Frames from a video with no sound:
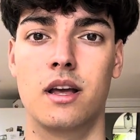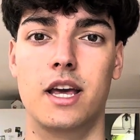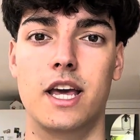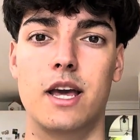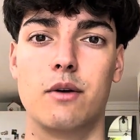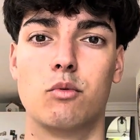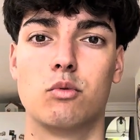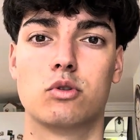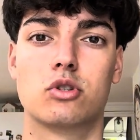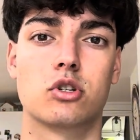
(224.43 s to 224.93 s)
It
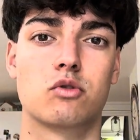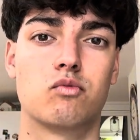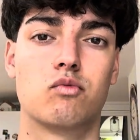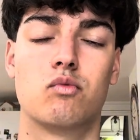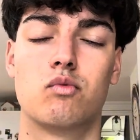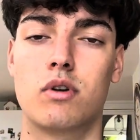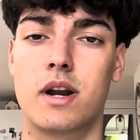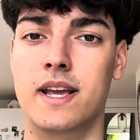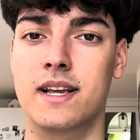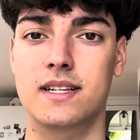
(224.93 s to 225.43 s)
will just
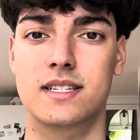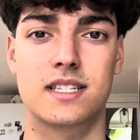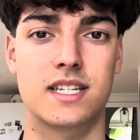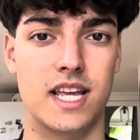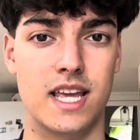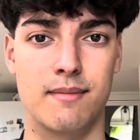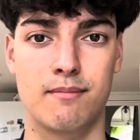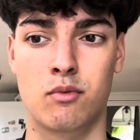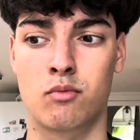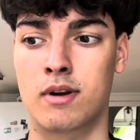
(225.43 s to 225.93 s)
raise
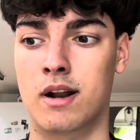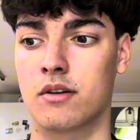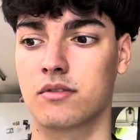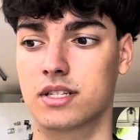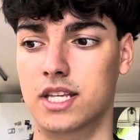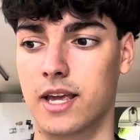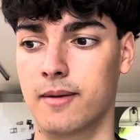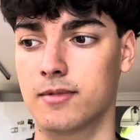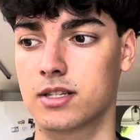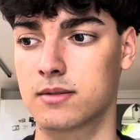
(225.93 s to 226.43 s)
team morale,
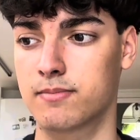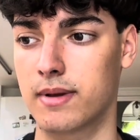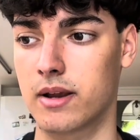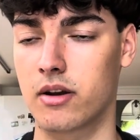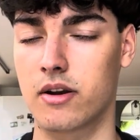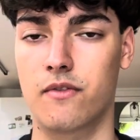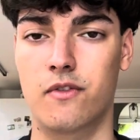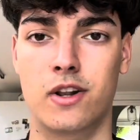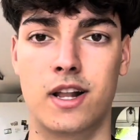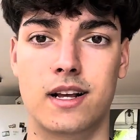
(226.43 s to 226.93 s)
team
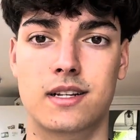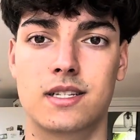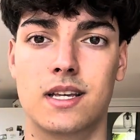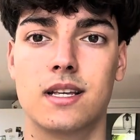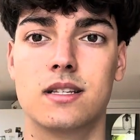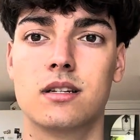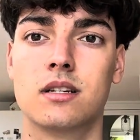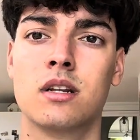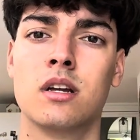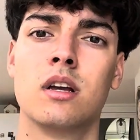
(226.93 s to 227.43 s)
spirit for next
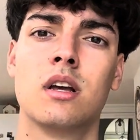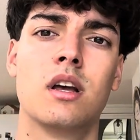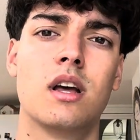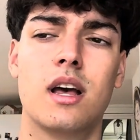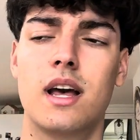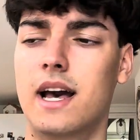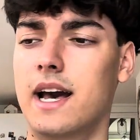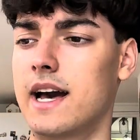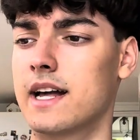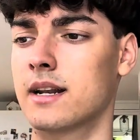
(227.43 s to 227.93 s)
season.
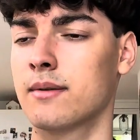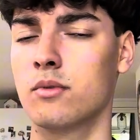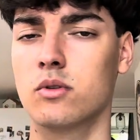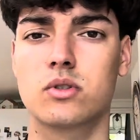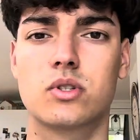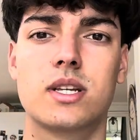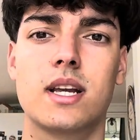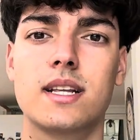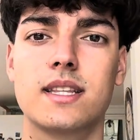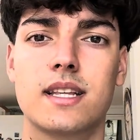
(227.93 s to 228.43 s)
And I'm not
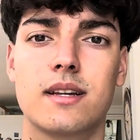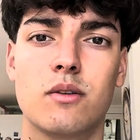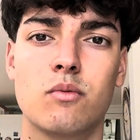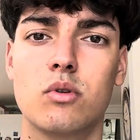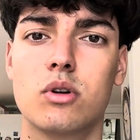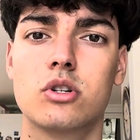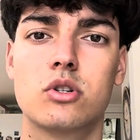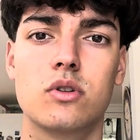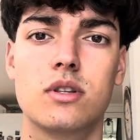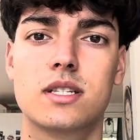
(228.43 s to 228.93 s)
saying that it
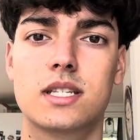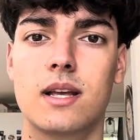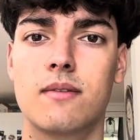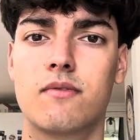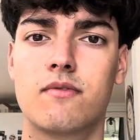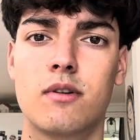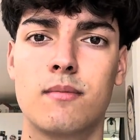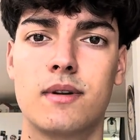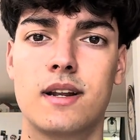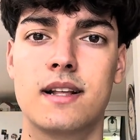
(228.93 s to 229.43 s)
wouldn't do the same
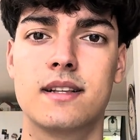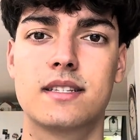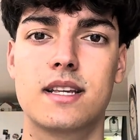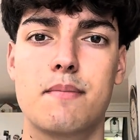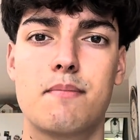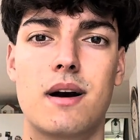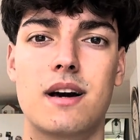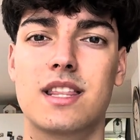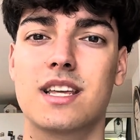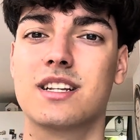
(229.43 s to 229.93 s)
for Fluminense,
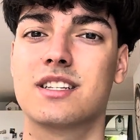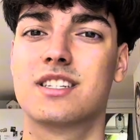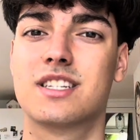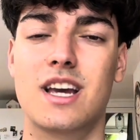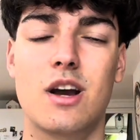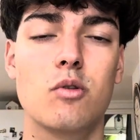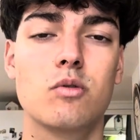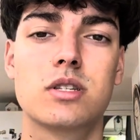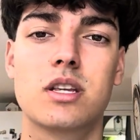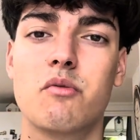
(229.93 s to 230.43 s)
but I think
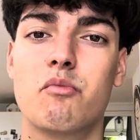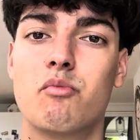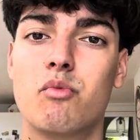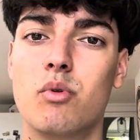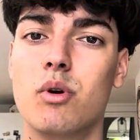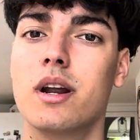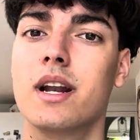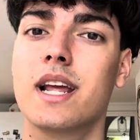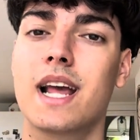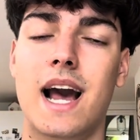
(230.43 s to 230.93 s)
Chelsea
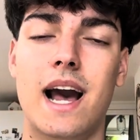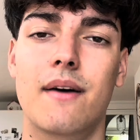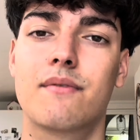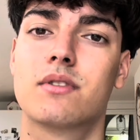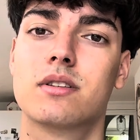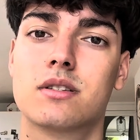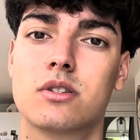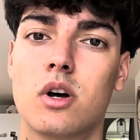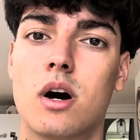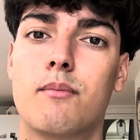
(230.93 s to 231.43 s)
really have to
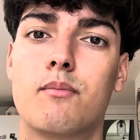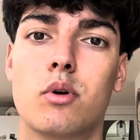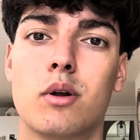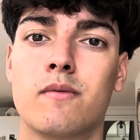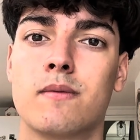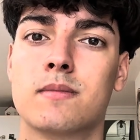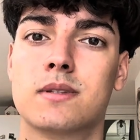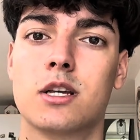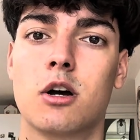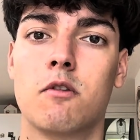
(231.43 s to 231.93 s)
start
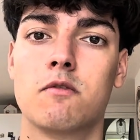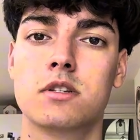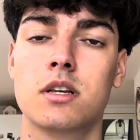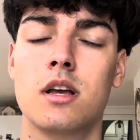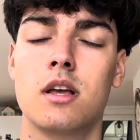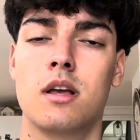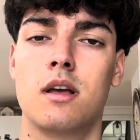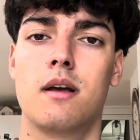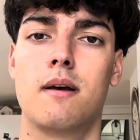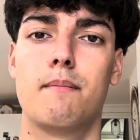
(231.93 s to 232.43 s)
proving themselves,
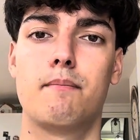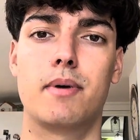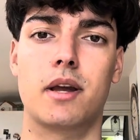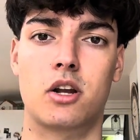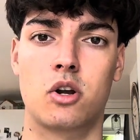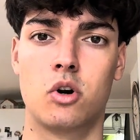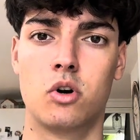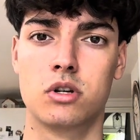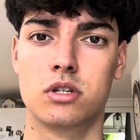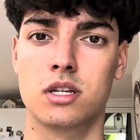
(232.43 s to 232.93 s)

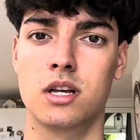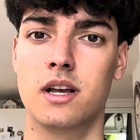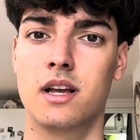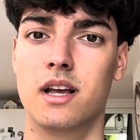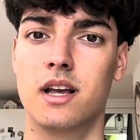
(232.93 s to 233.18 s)
because